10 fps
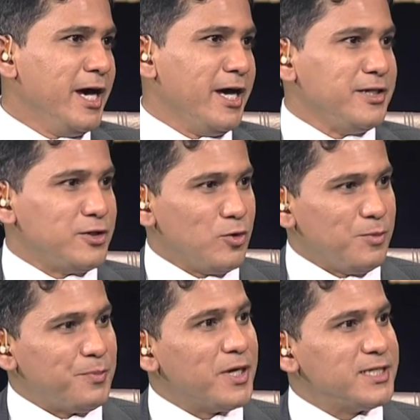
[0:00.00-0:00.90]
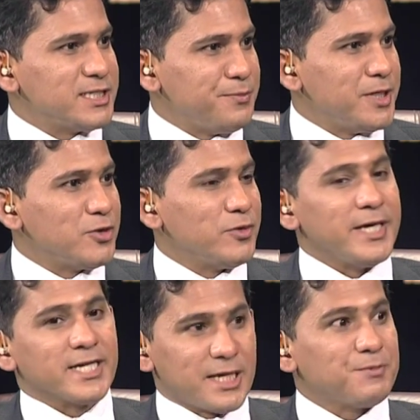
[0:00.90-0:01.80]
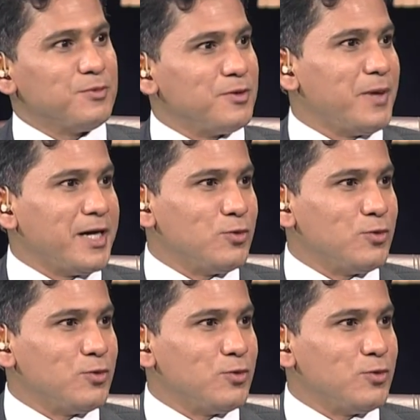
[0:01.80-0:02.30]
and it will be participatory, acceptable by